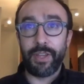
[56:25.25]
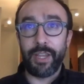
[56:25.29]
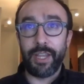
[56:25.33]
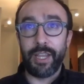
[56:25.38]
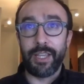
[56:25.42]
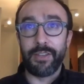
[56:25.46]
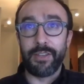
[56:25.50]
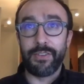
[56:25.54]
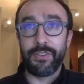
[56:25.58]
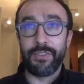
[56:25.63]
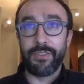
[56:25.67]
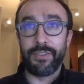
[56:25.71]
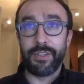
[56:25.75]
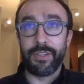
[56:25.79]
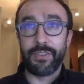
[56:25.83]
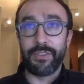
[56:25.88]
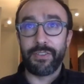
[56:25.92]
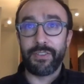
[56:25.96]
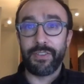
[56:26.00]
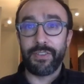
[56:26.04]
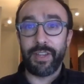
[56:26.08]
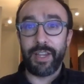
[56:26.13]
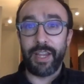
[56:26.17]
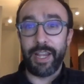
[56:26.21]
it's
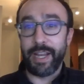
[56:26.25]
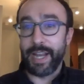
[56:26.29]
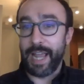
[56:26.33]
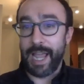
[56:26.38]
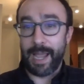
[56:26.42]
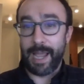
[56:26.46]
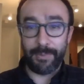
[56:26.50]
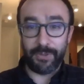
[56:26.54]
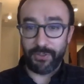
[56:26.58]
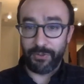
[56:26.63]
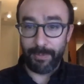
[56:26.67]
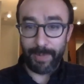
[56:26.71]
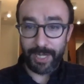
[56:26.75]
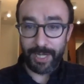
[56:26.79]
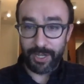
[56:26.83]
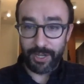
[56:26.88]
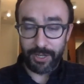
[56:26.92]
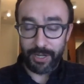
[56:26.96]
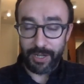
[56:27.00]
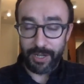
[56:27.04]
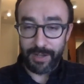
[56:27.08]
just it happens to be cut